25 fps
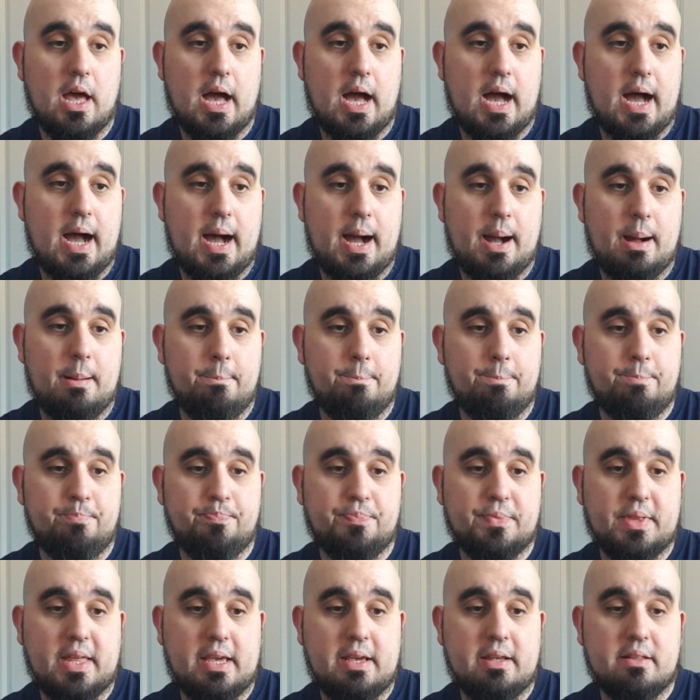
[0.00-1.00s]

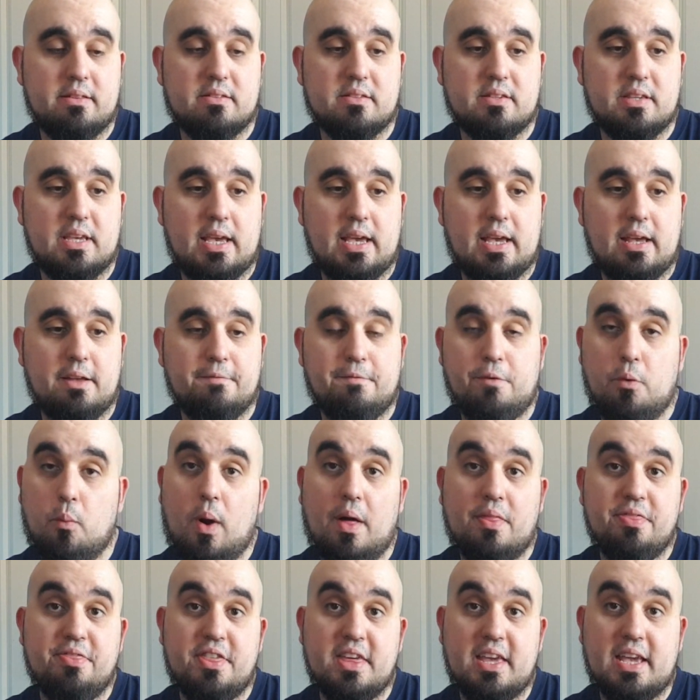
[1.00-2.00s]
For
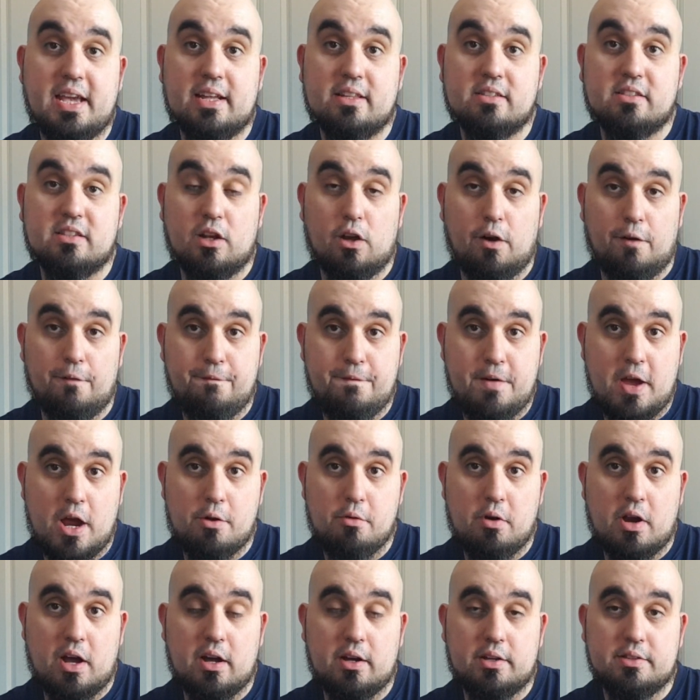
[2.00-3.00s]
one thing, it's a lot
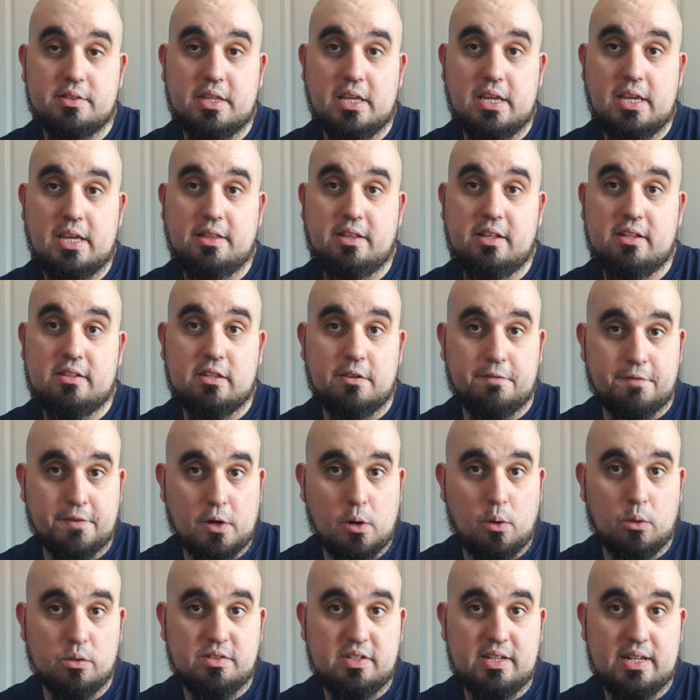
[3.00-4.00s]
fairer. The
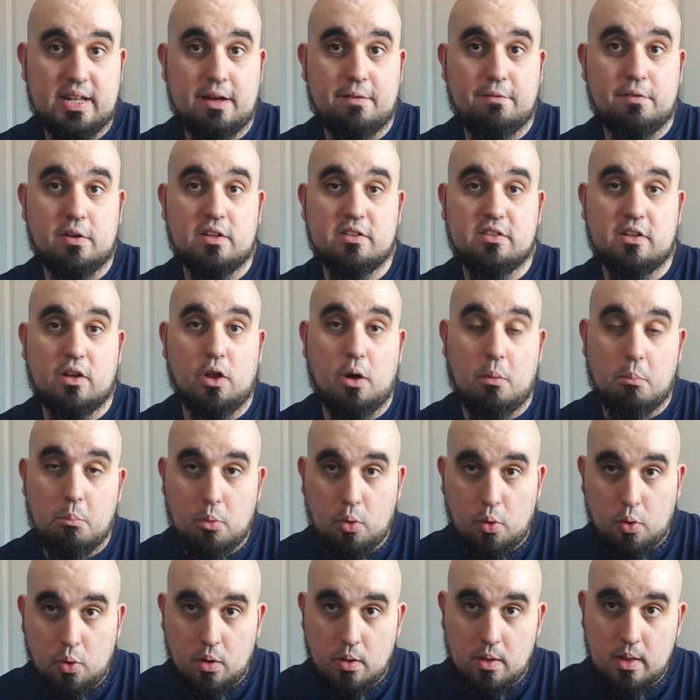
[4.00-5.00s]
difficulty level is a lot
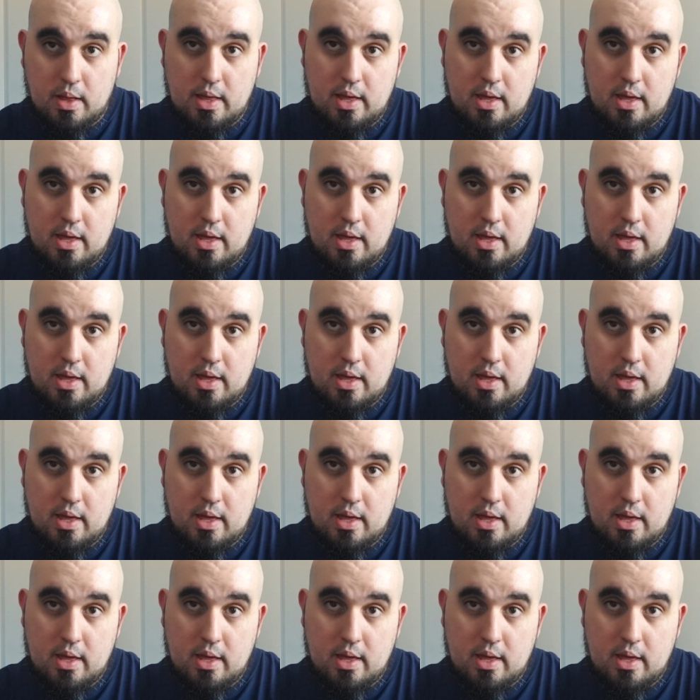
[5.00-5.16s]
more